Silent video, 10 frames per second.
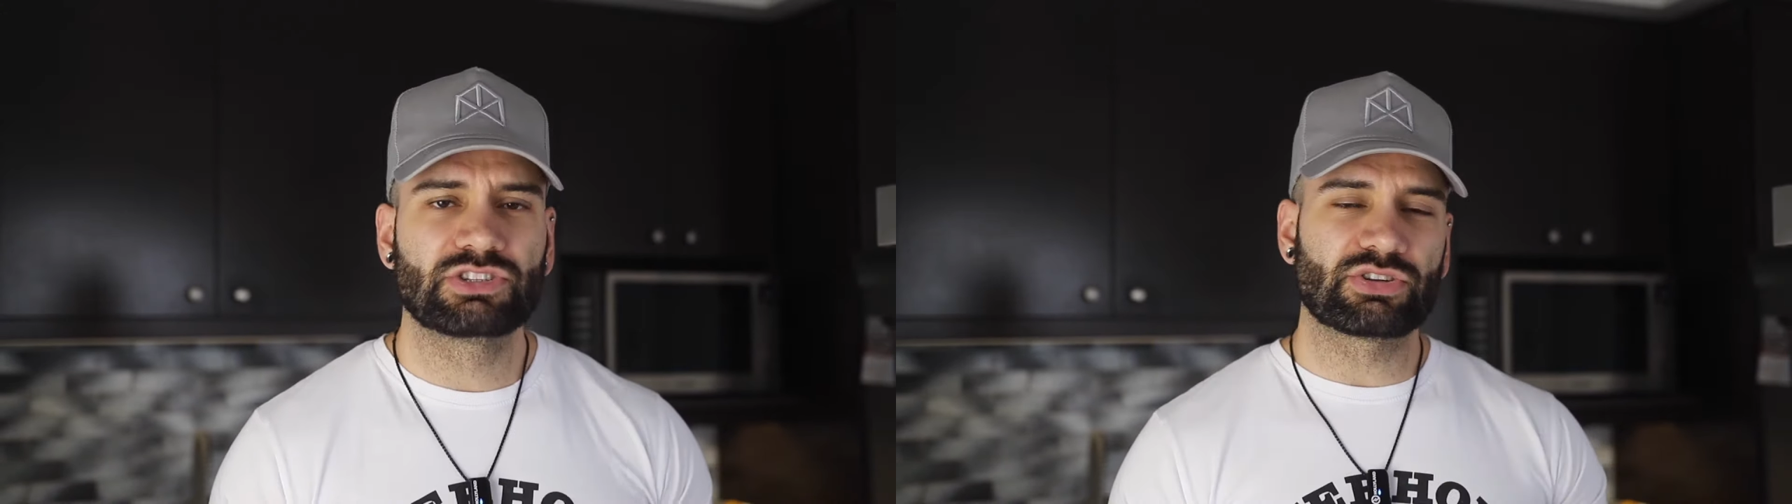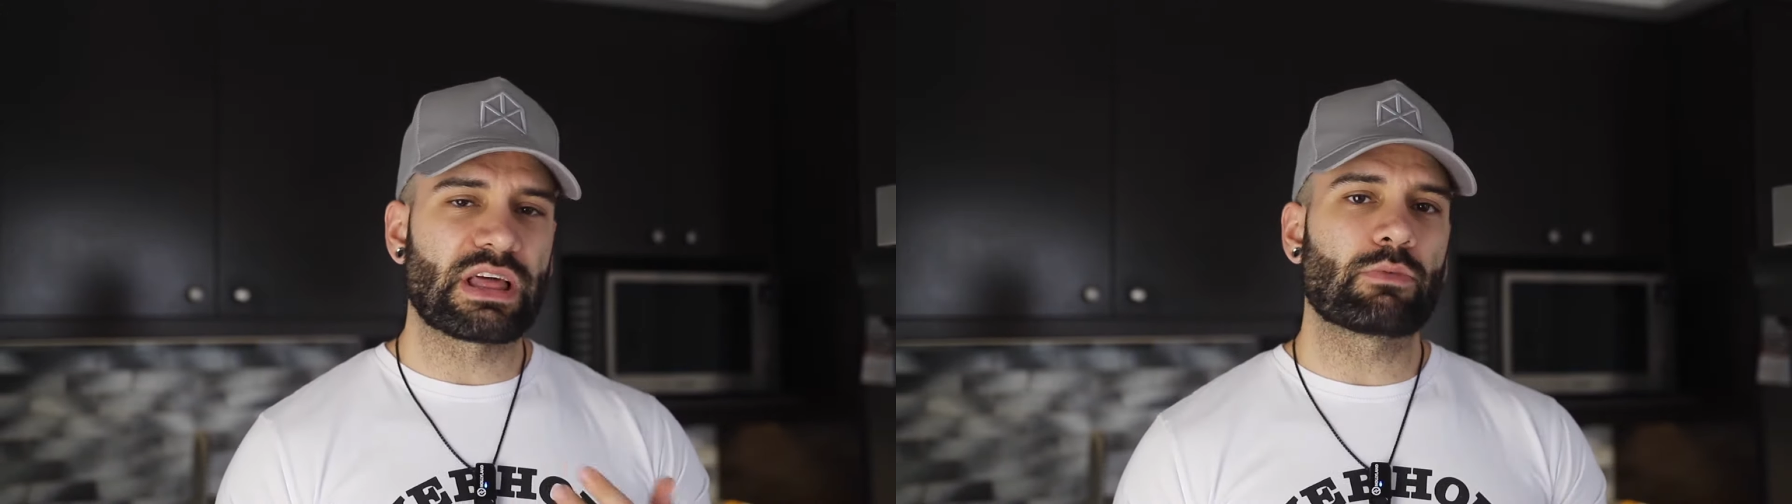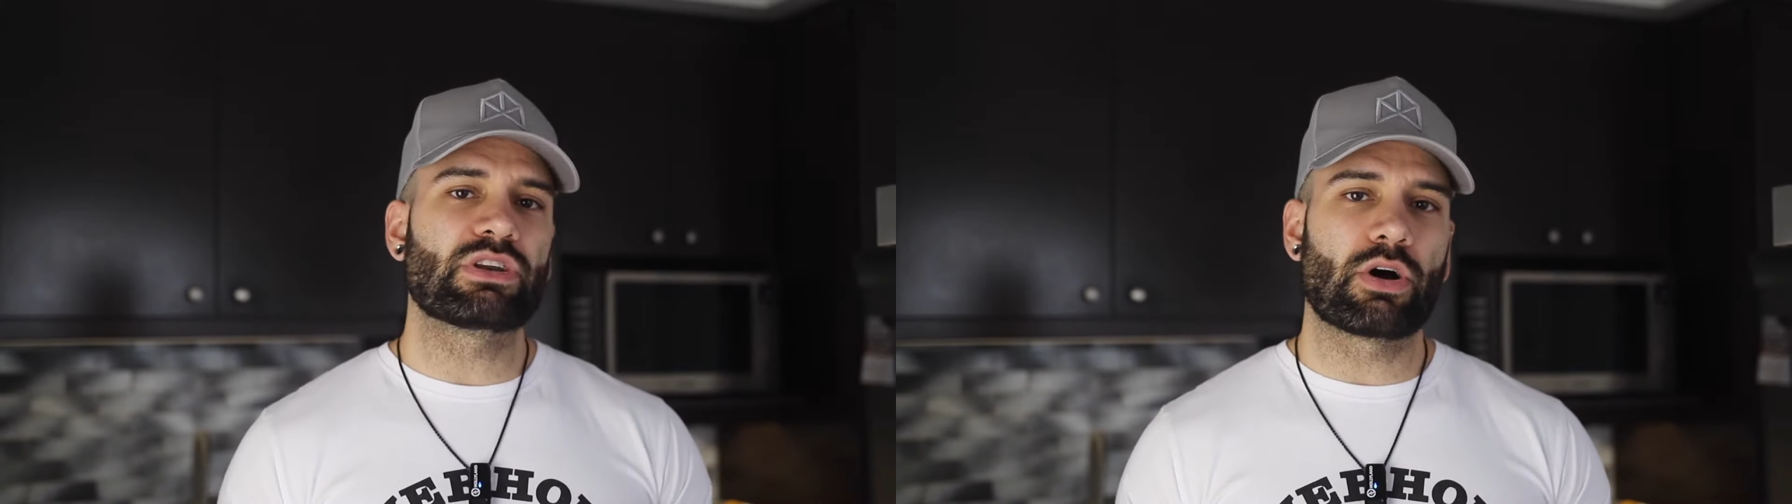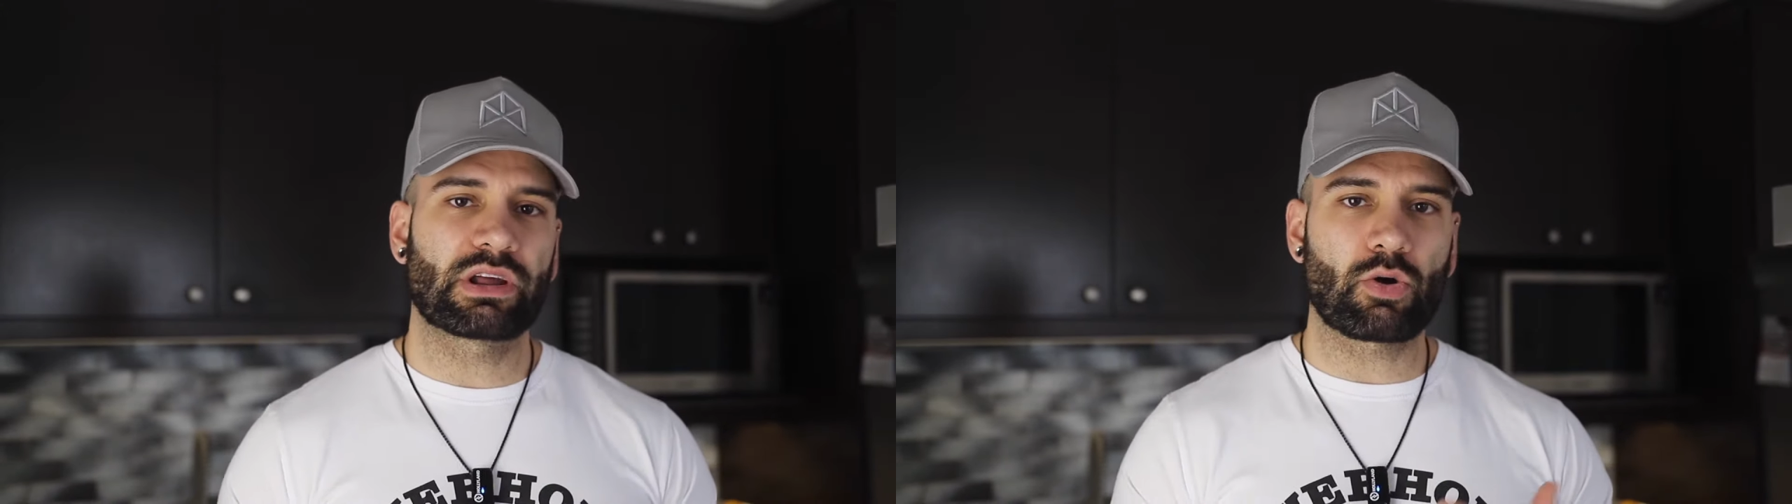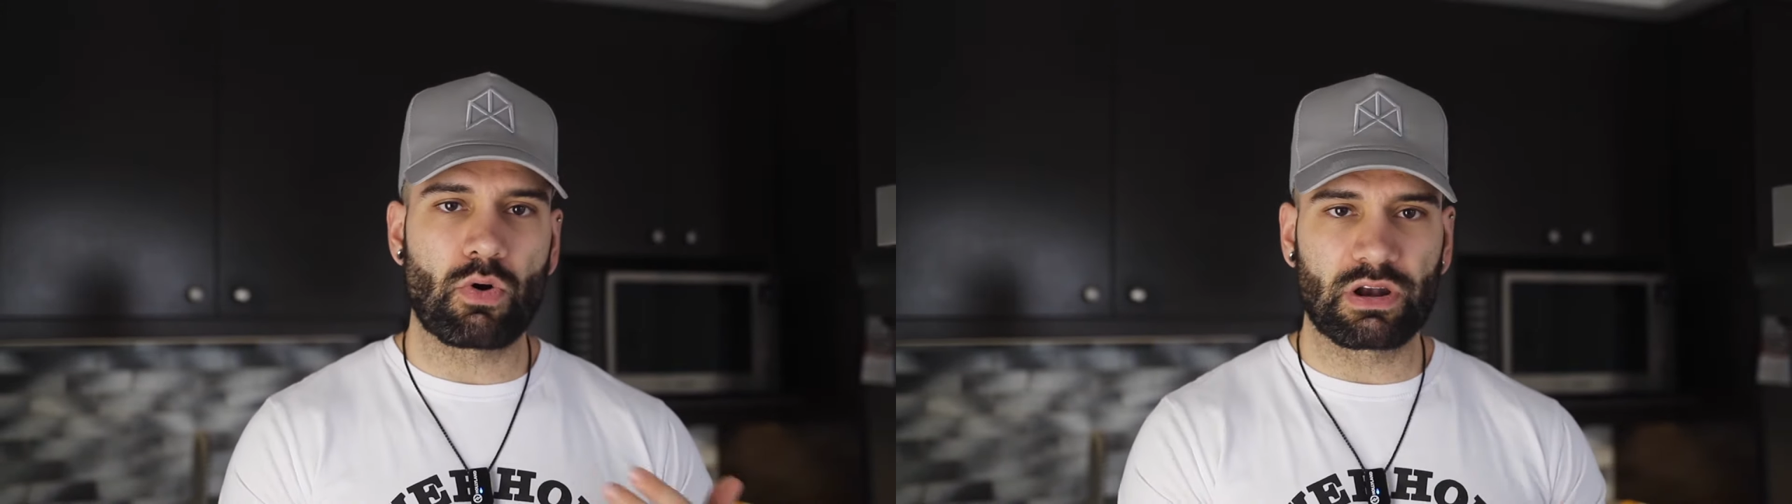So now we know how
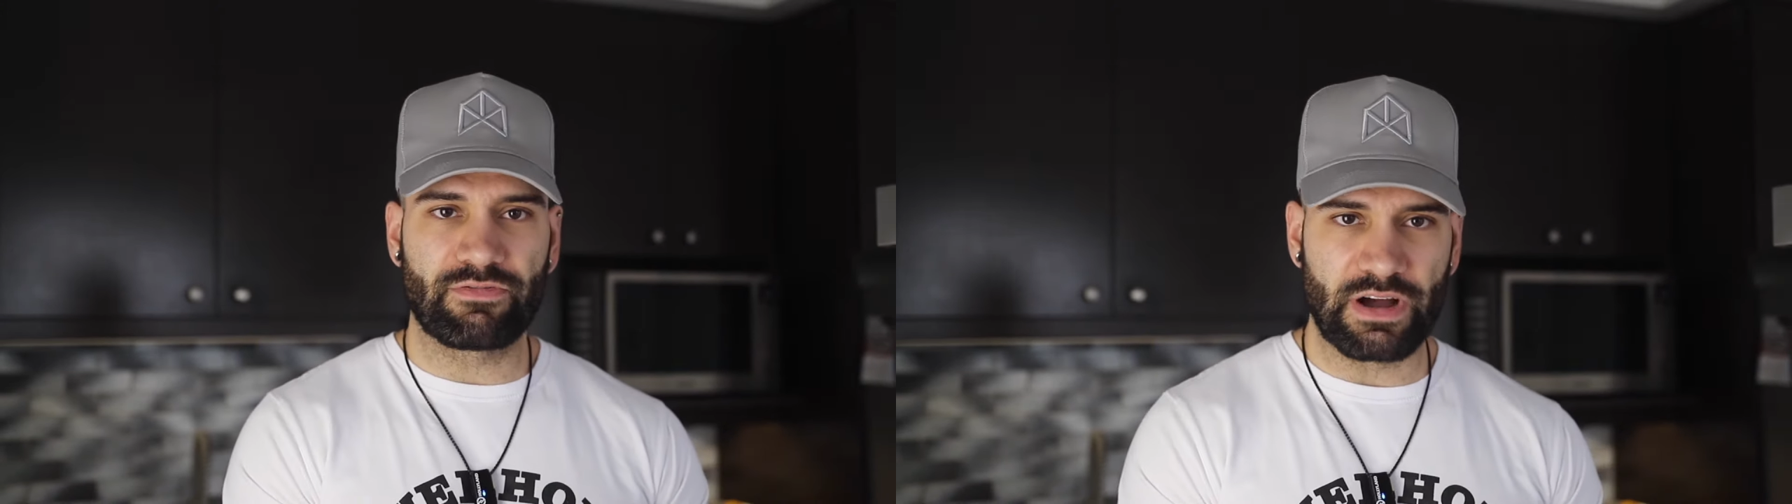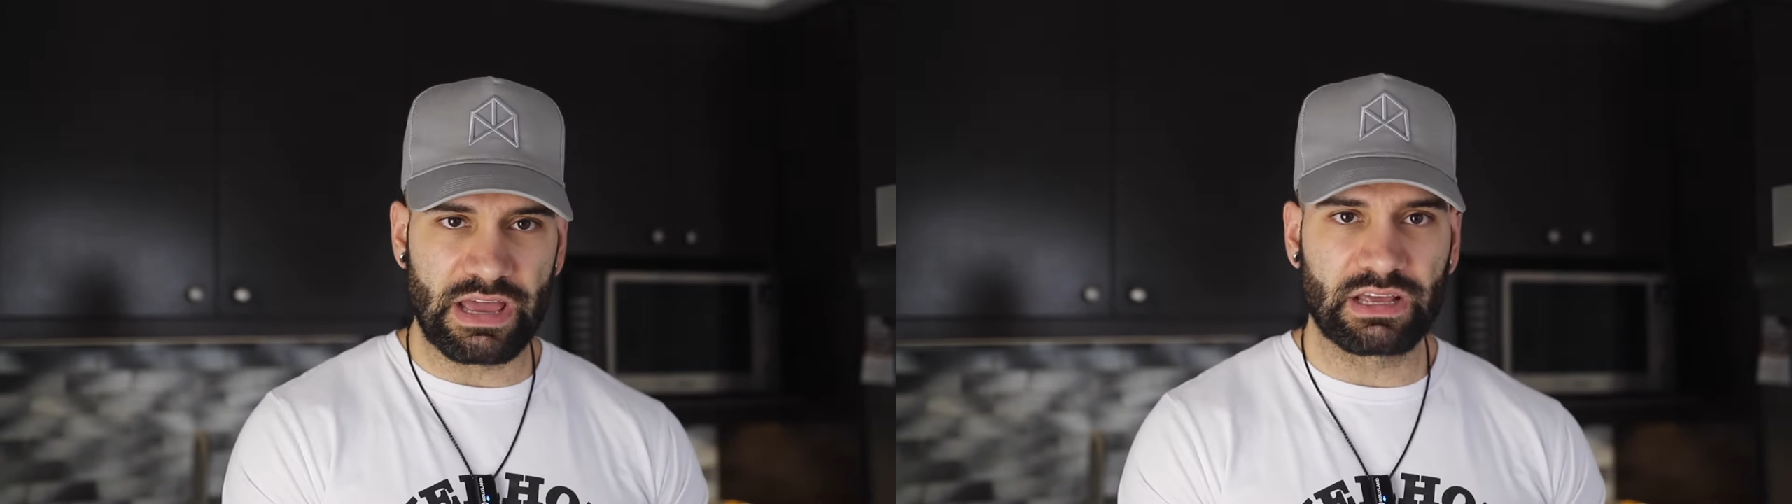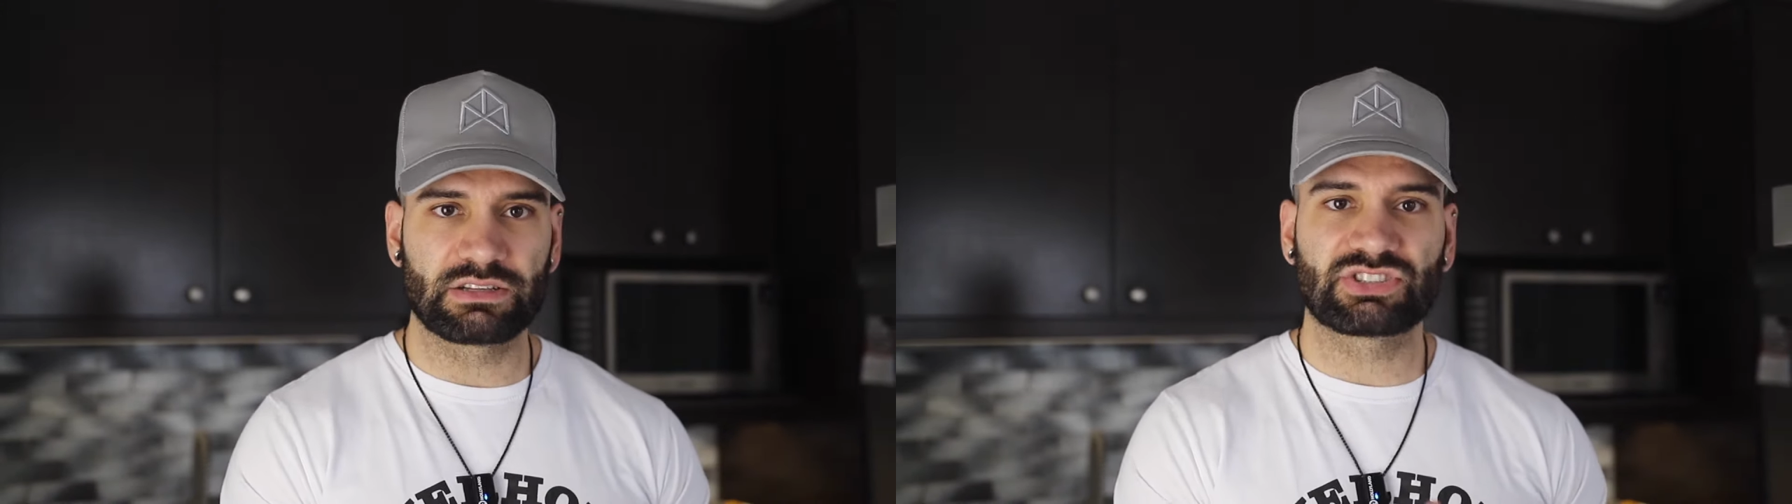to quantify it.